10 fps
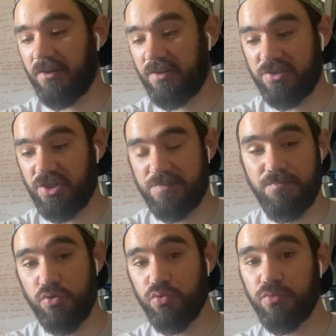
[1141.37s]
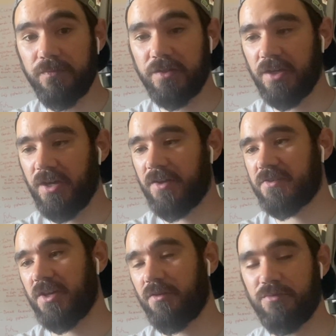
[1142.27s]
had just moved.
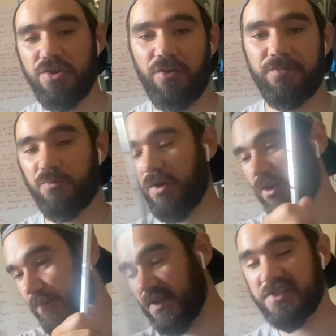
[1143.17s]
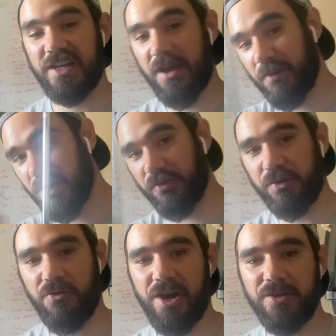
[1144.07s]
So not from where I've been slamming it on the
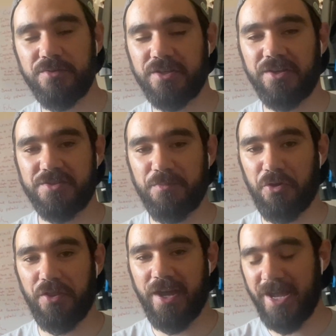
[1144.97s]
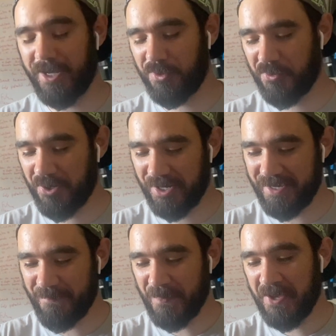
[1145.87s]
ground, because I'm not that
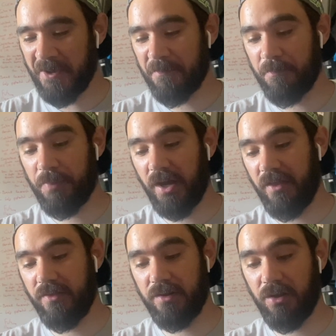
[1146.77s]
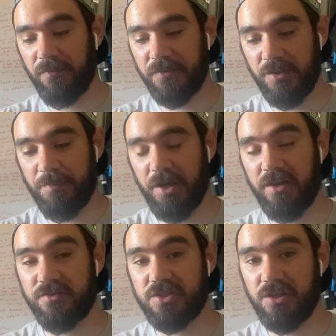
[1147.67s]
angry, but the loft of the putter
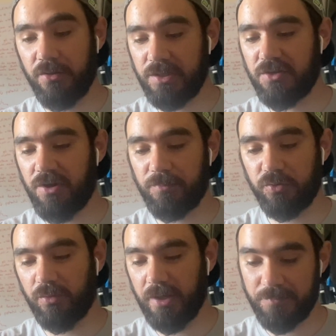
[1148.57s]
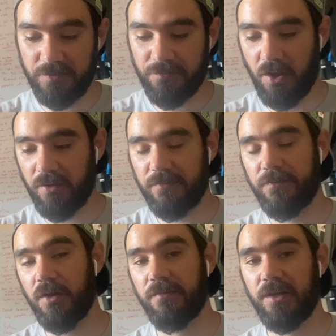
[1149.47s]
had slowly crept all the way up to
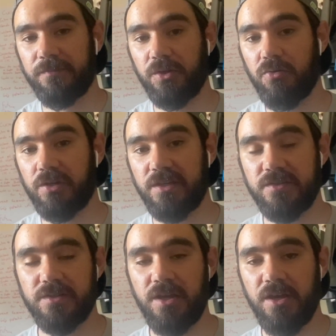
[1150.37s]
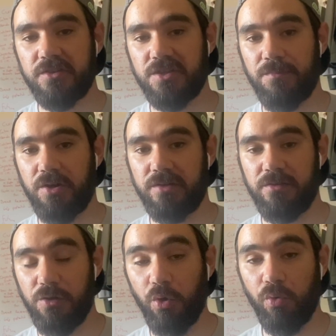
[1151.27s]
5.5 degrees. So my
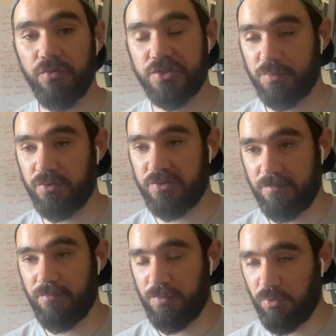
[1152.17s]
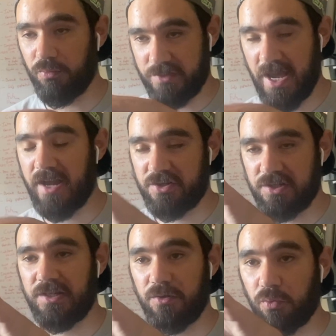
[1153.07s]
launch was, my ball was
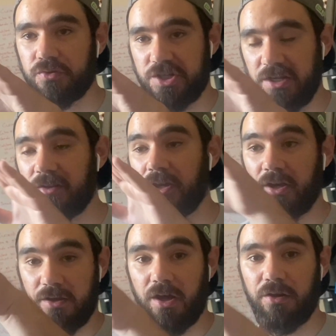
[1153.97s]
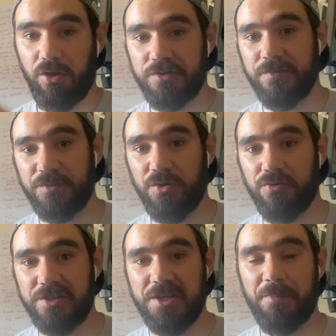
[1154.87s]
actually launching a lot of
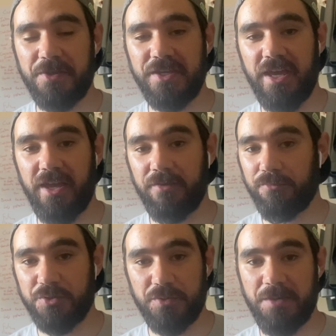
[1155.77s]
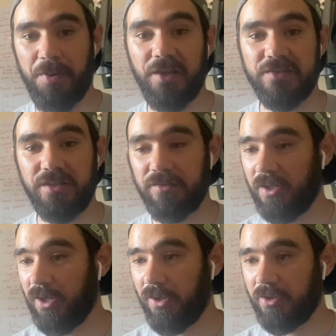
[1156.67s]
degrees up in the air, which when you're putting,
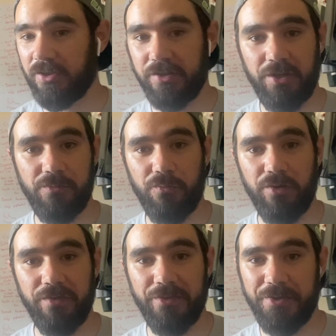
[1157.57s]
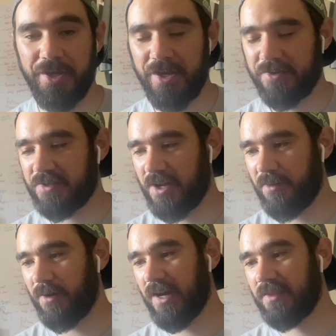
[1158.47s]
you don't want.
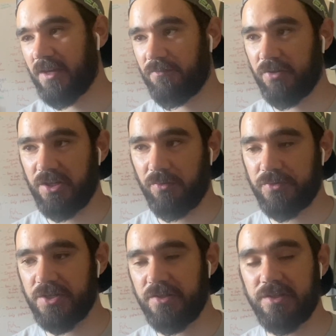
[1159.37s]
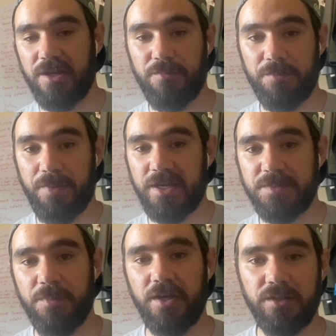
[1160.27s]
So I had that re-altered and my pace
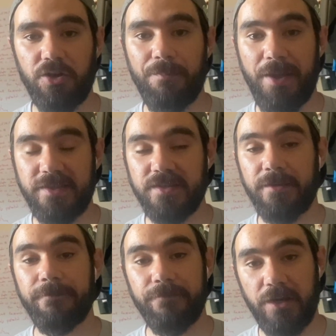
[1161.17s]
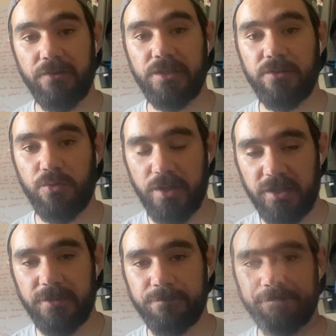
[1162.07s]
putting got better very
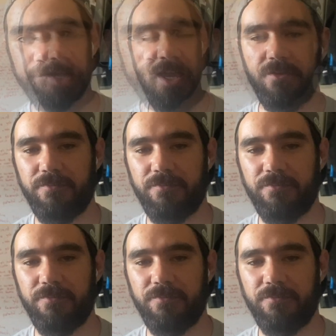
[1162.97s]
quickly. Now,